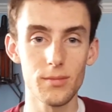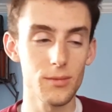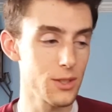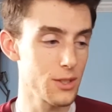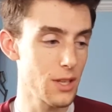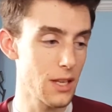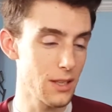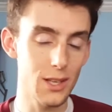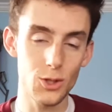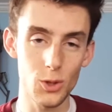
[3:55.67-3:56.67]
because that
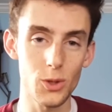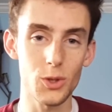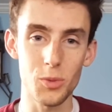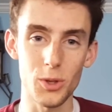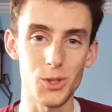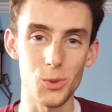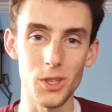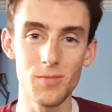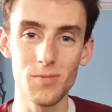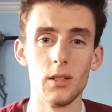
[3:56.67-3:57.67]
actually looks pretty sweet.